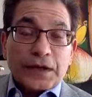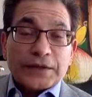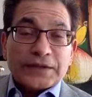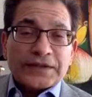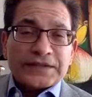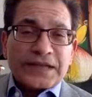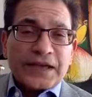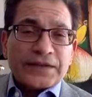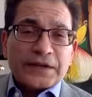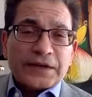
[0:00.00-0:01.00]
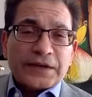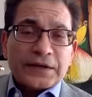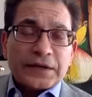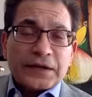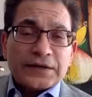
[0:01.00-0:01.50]
I think there's either
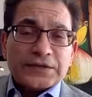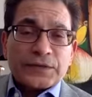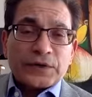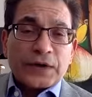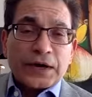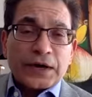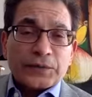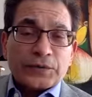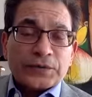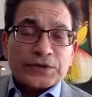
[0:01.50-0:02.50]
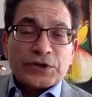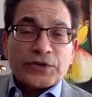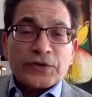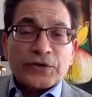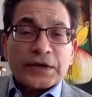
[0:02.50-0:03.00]
Huddersfield or Hartlepool. The
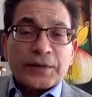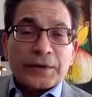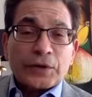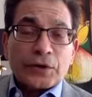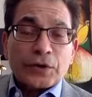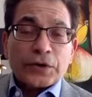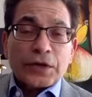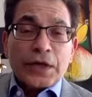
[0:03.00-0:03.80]
children had come along.